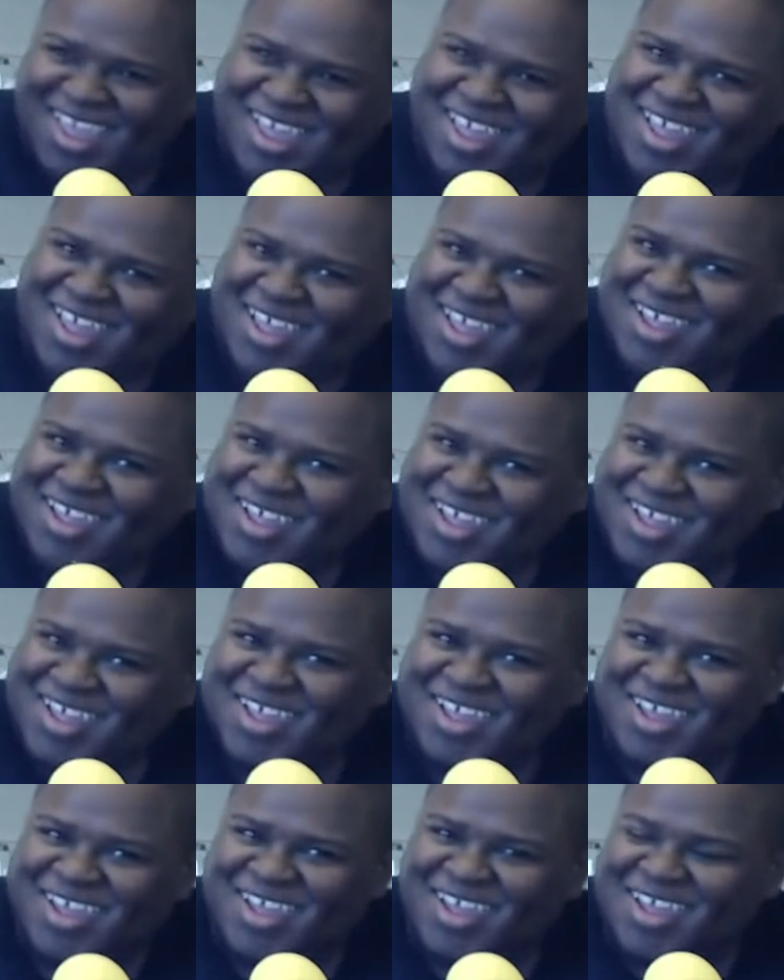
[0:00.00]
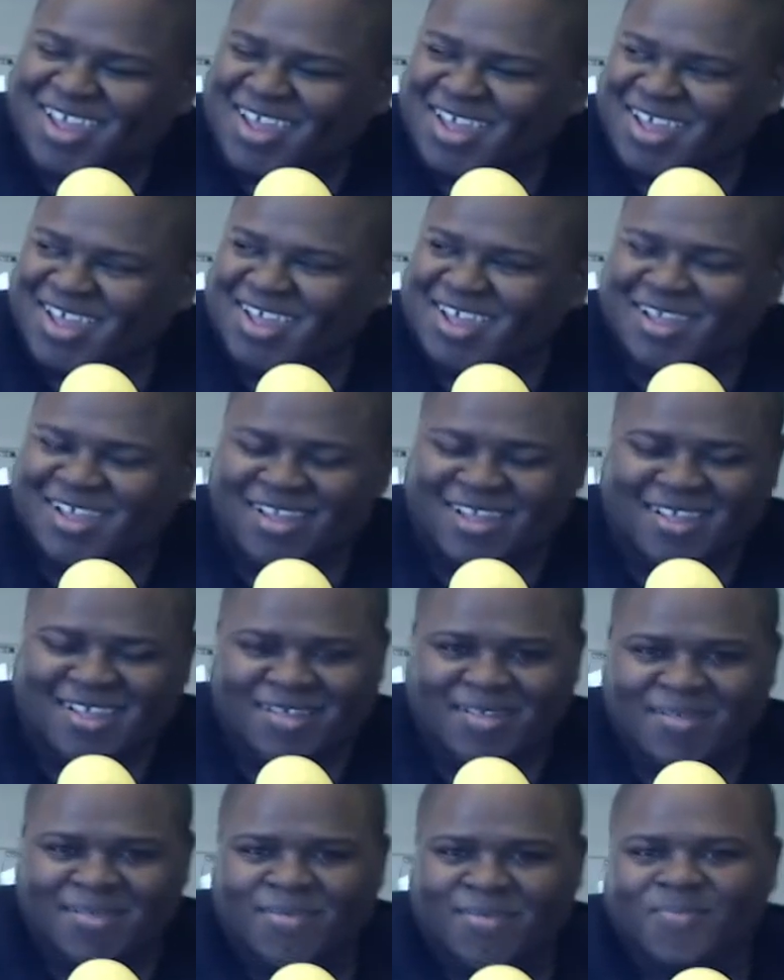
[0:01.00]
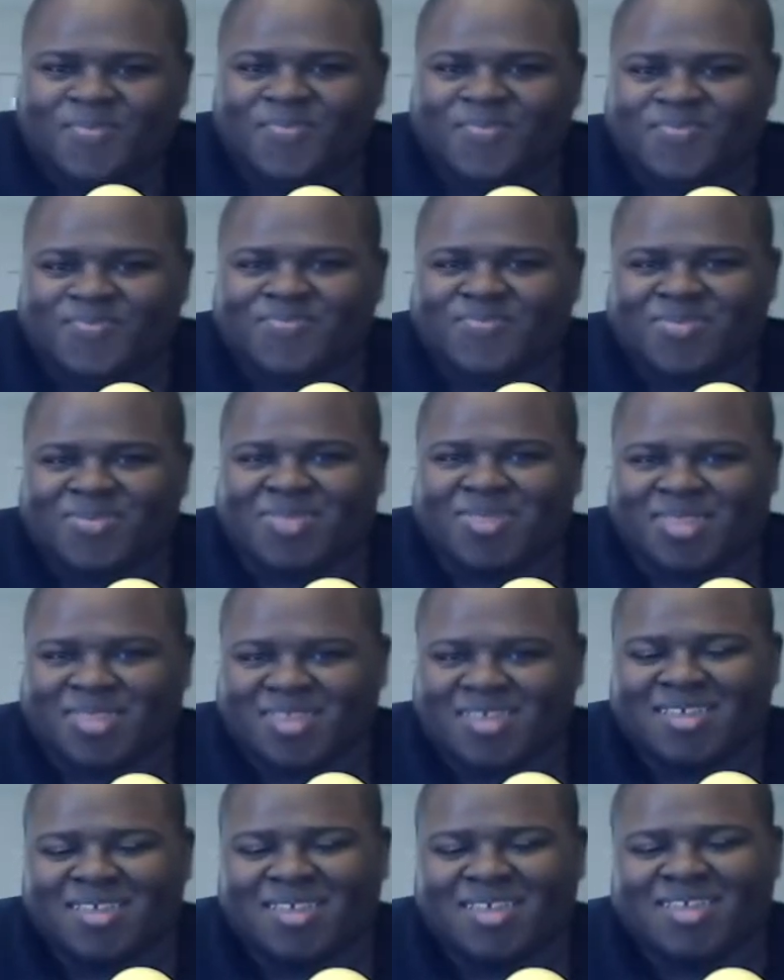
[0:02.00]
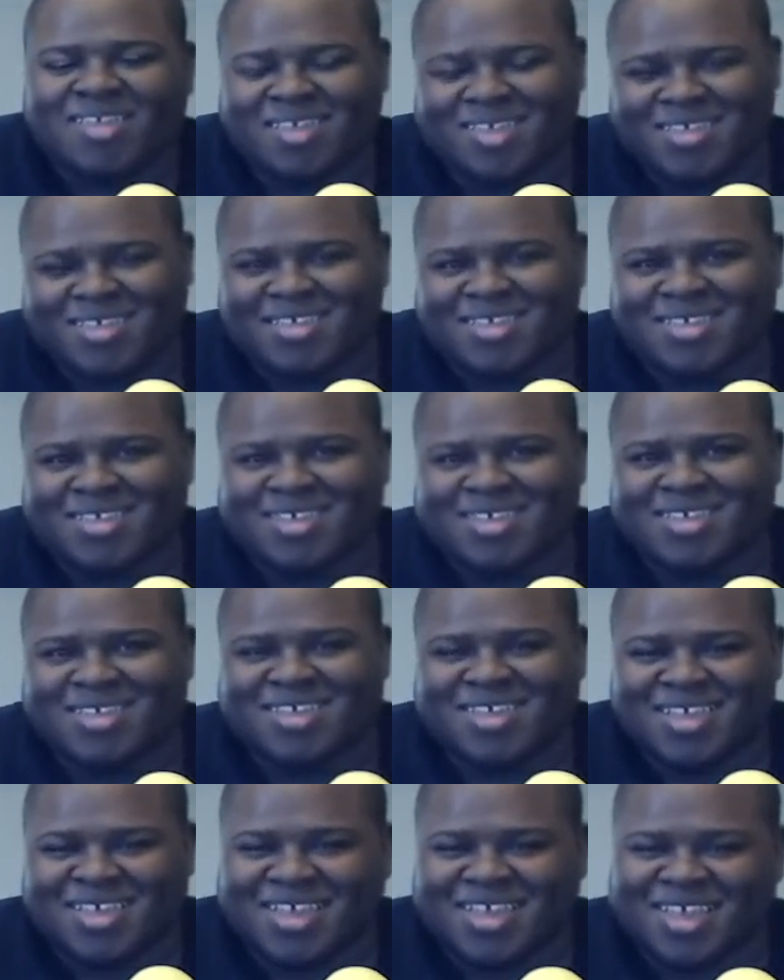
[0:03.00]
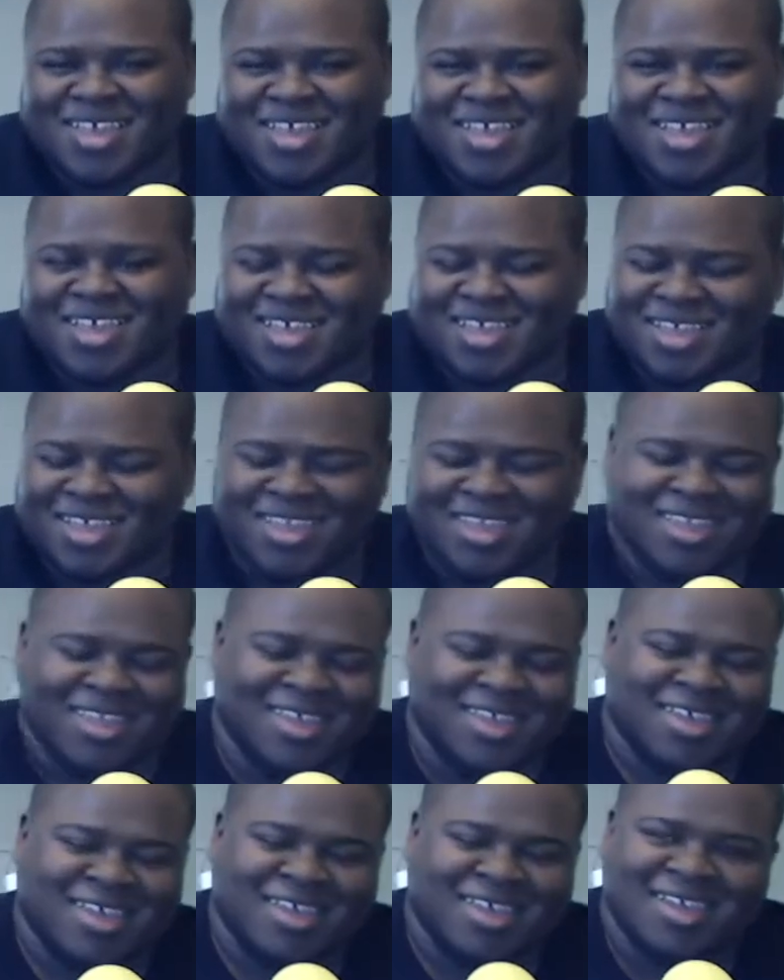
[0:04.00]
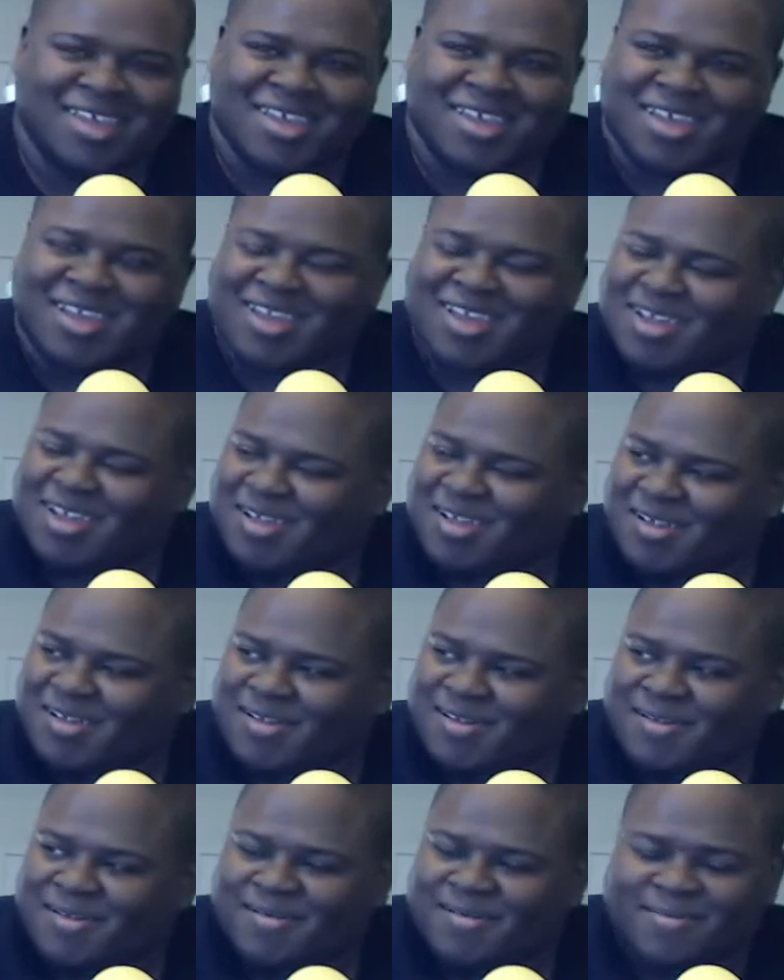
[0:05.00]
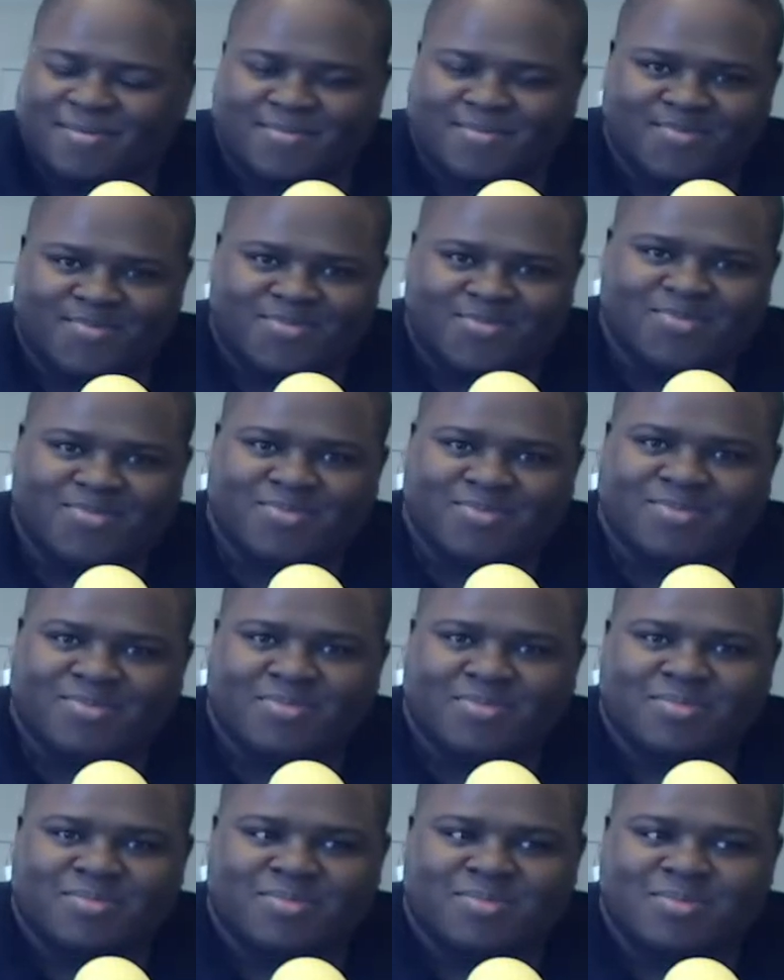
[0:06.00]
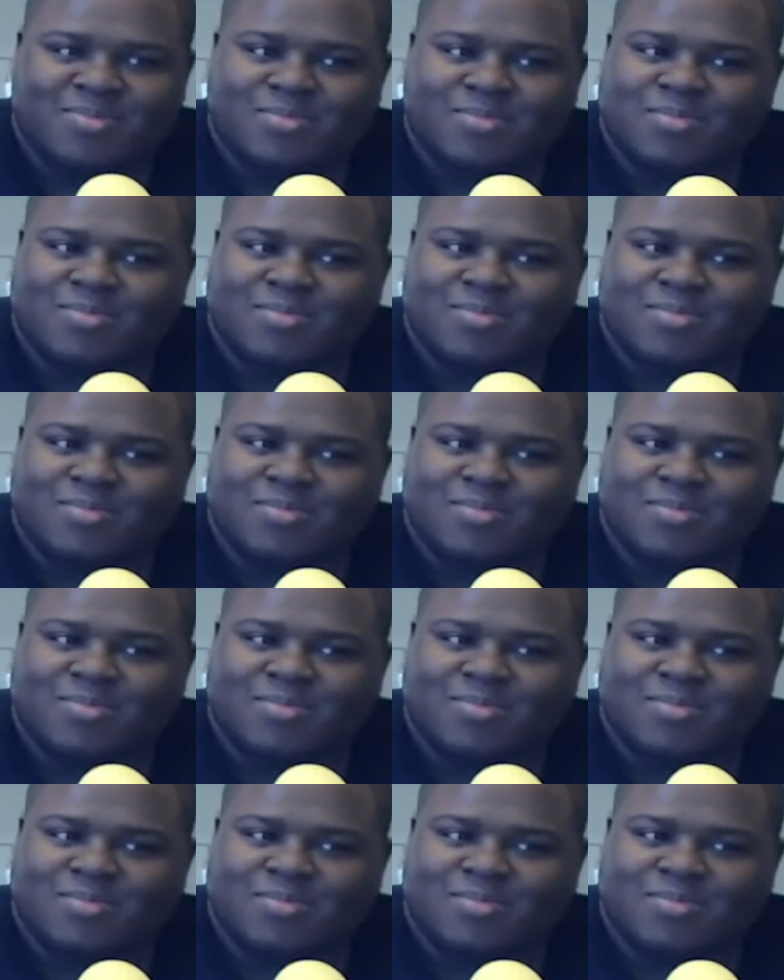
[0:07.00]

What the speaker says: (not speaking)